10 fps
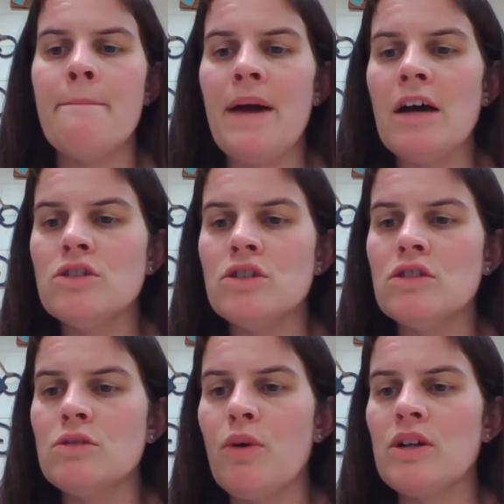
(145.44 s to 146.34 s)

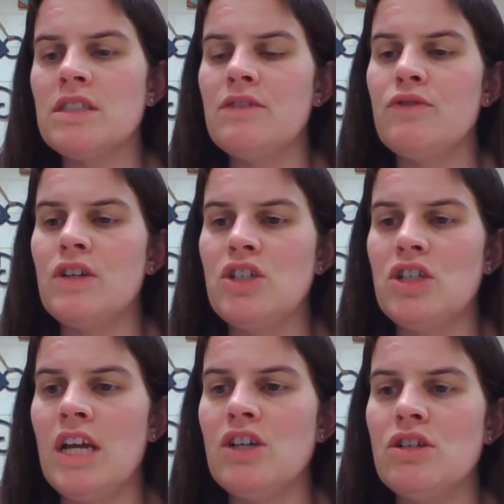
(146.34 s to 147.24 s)
Powtoon supports
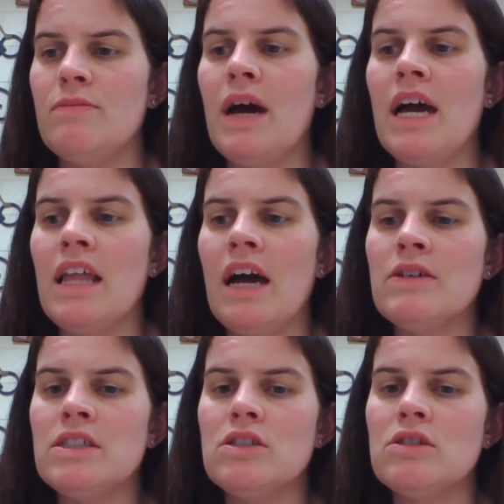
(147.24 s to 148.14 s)
differentiation by
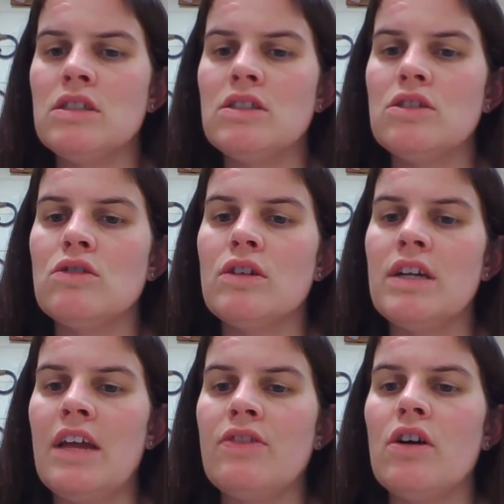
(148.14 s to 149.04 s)
allowing students to
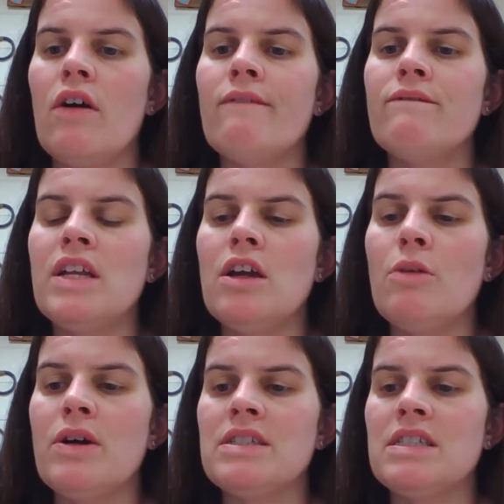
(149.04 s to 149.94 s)
create their own
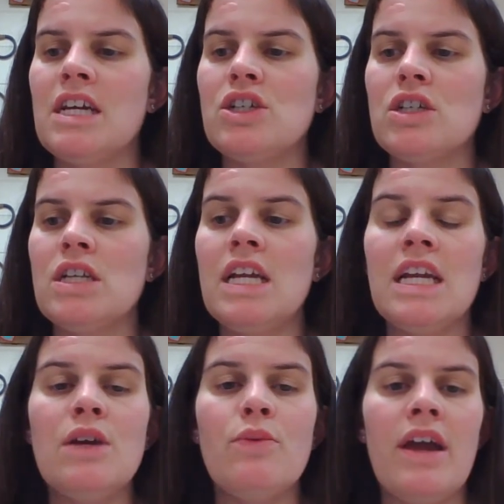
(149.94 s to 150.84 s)
video presentation
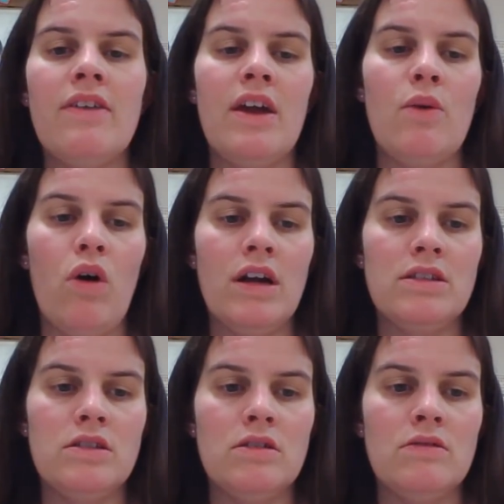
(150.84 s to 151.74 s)
any way they
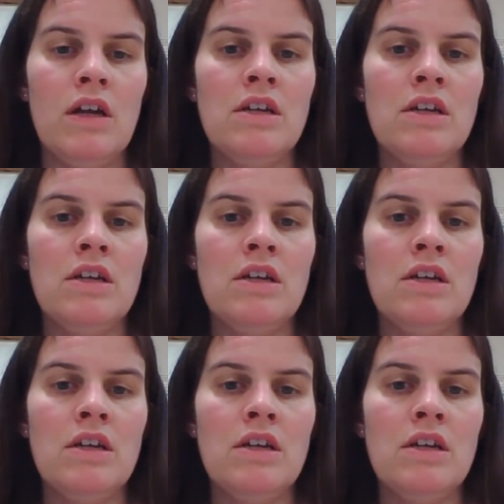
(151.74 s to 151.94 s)
want to.